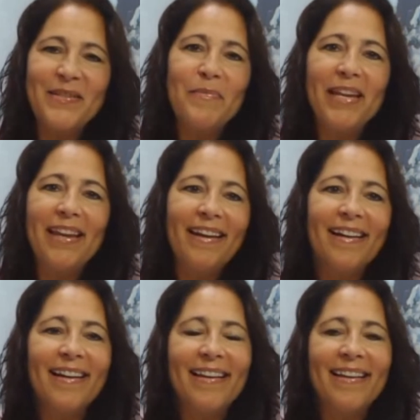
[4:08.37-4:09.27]
be
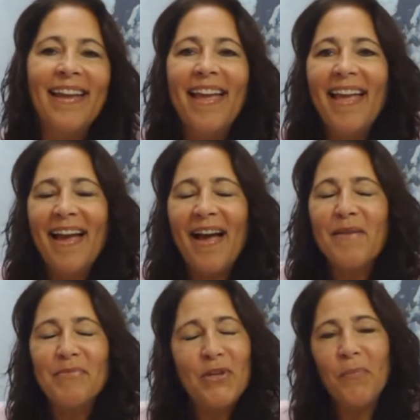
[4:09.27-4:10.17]
here. And
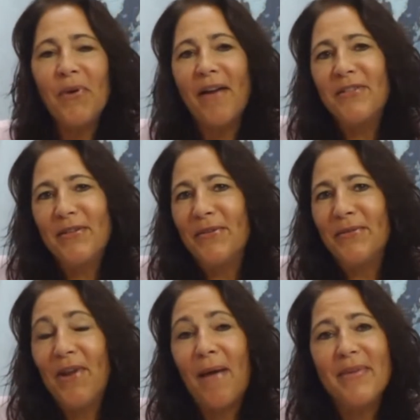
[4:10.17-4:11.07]
I'm so proud
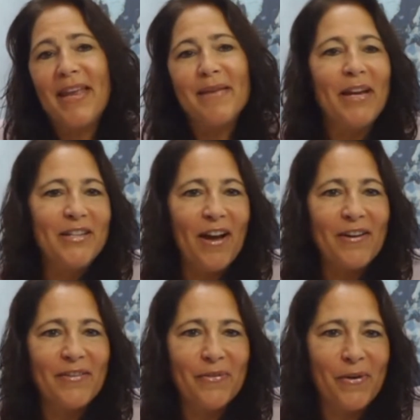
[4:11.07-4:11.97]
to nominate my
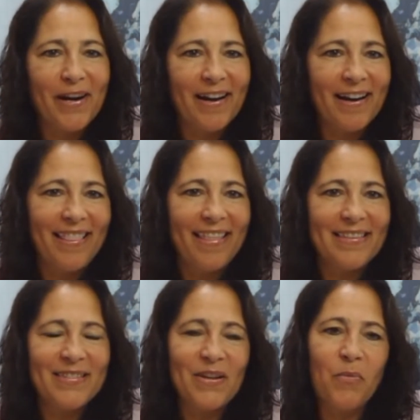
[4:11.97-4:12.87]
daughter for
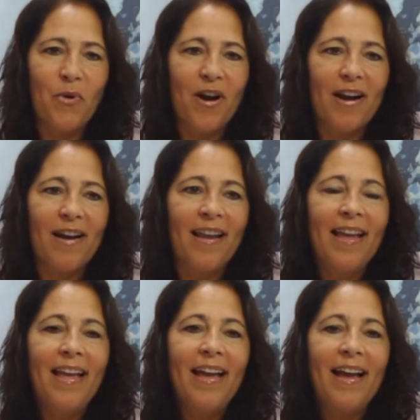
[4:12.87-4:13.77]
this award.
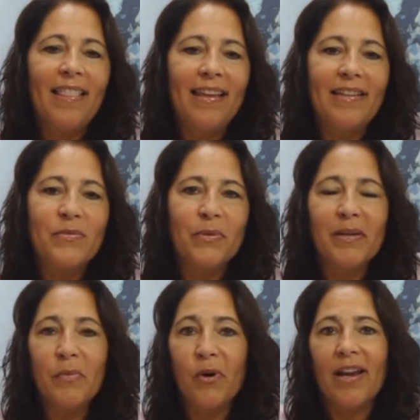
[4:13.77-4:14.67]
I think it's really
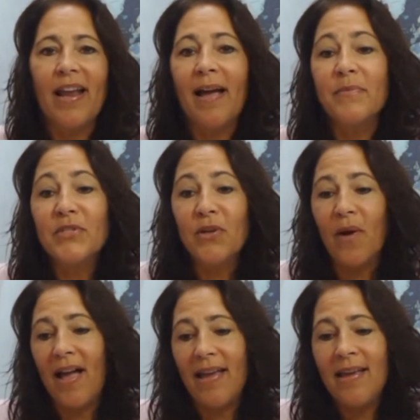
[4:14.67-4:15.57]
important. So
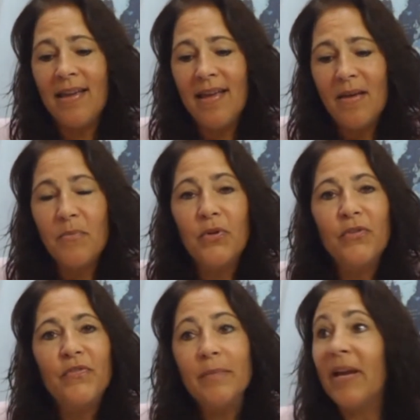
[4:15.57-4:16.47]
I
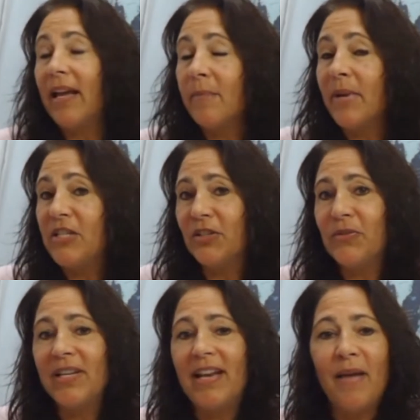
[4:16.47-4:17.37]
moved, my
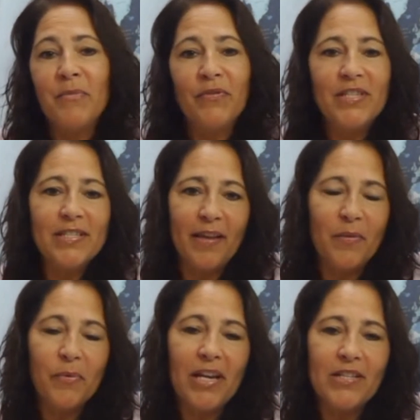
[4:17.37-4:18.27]
children and I moved to
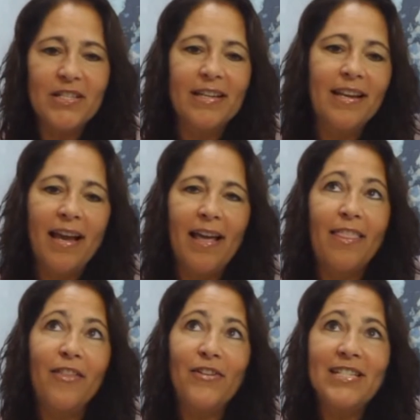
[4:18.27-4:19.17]
Celebration
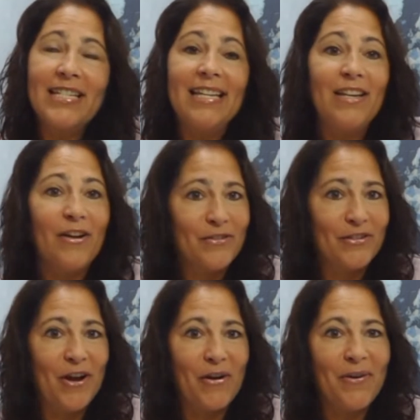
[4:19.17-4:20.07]
13 years
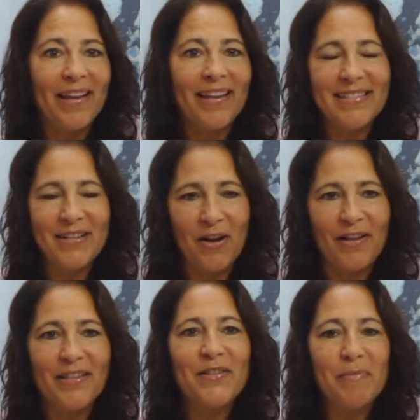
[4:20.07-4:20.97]
ago. I guess in
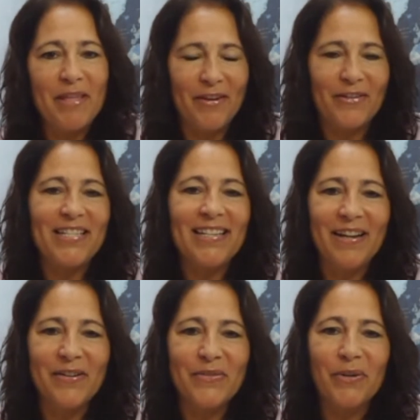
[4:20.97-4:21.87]
August it'll be 13
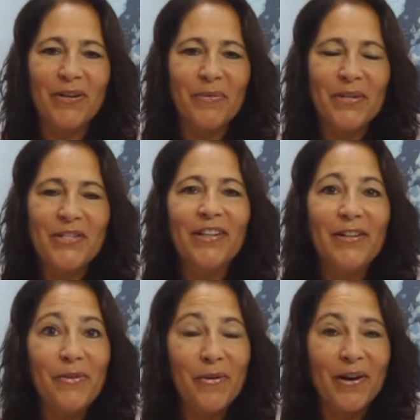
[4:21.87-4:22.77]
years. We're originally
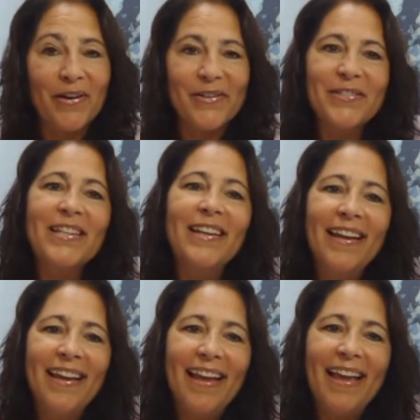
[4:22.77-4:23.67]
New Yorkers,
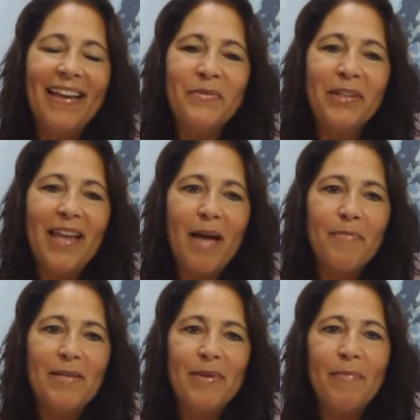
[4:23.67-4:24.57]
and really
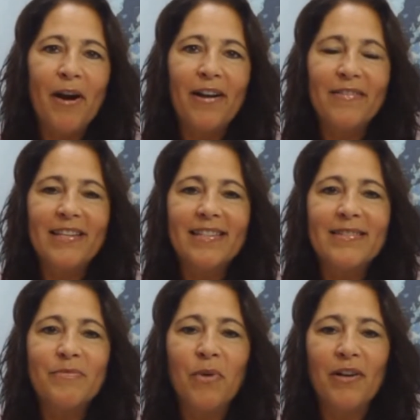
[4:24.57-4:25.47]
happy to be part of
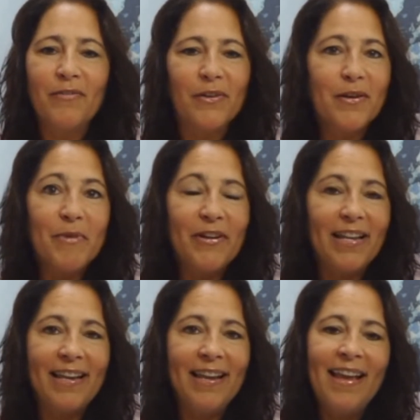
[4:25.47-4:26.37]
this wonderful
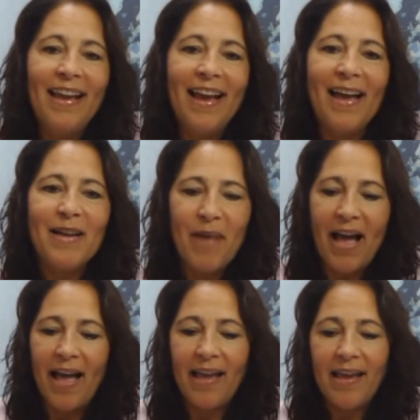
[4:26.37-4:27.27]
community.
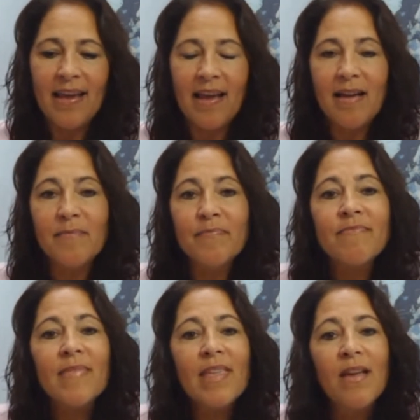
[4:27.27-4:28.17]
I
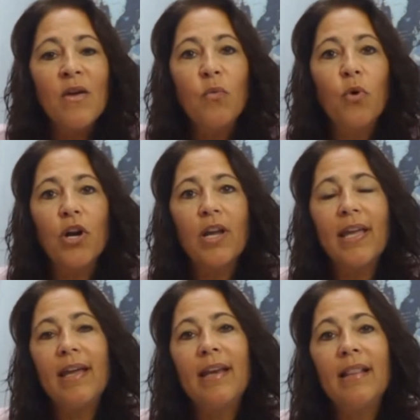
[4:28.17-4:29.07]
work
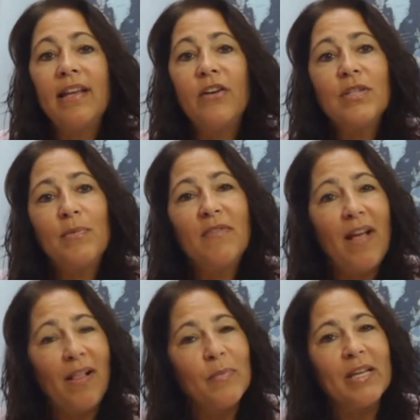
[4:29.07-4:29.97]
in leadership
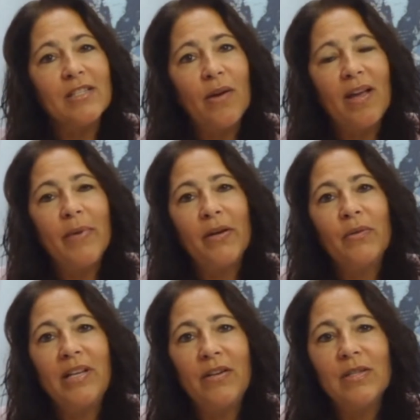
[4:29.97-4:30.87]
development, so I have my
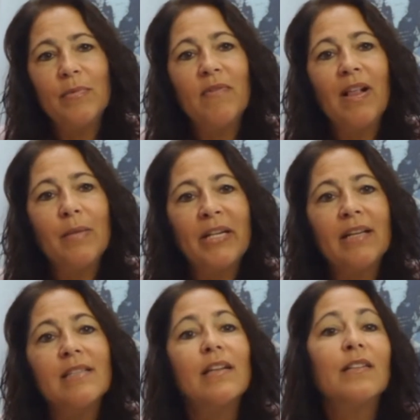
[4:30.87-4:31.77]
own leadership development
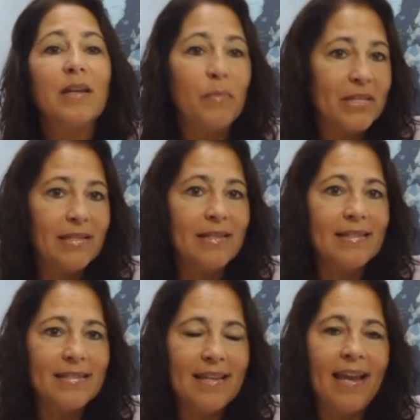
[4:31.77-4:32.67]
consulting
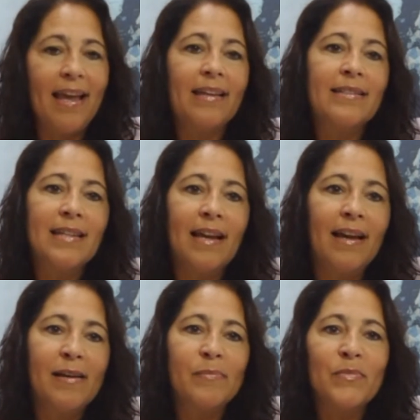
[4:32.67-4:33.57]
business. And
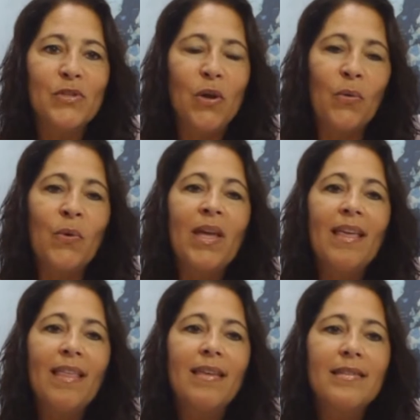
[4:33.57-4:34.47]
so
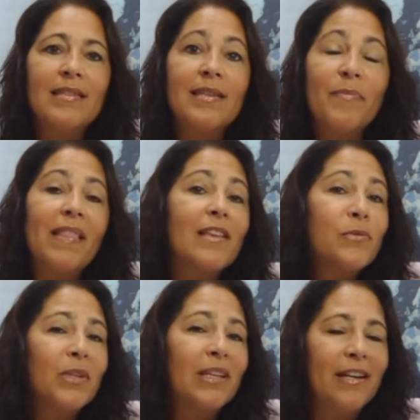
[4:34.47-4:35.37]
this is something
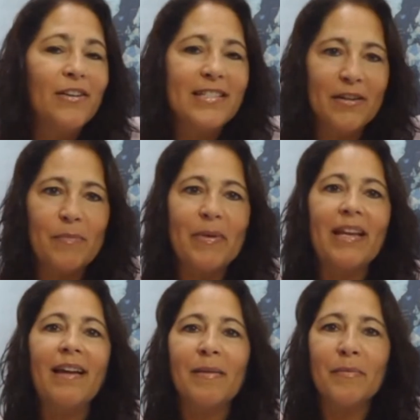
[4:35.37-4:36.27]
that's really near and dear to
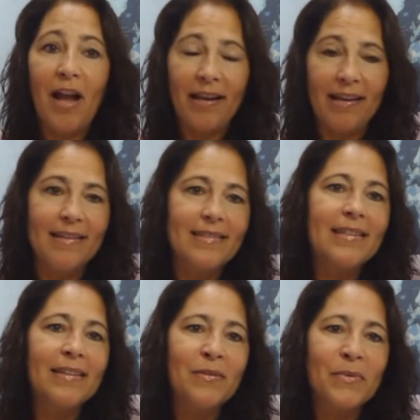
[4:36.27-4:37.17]
me, kindness
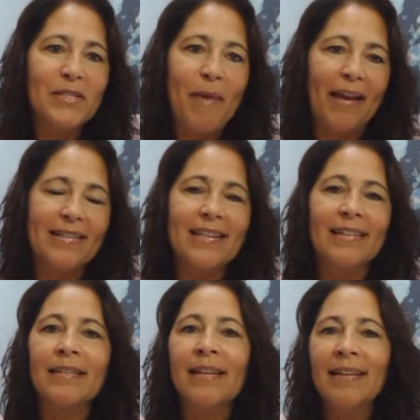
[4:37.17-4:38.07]
and respect,
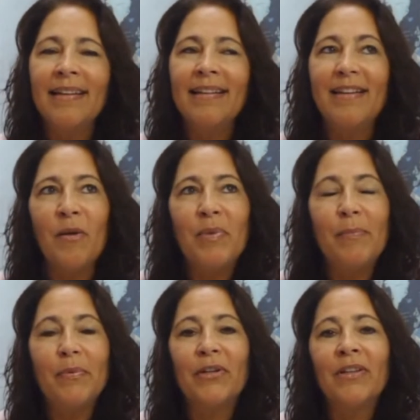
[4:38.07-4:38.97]
and
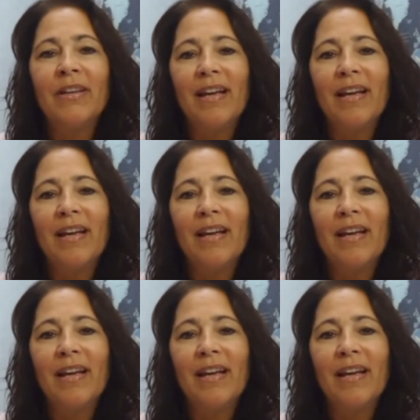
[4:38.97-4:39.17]
people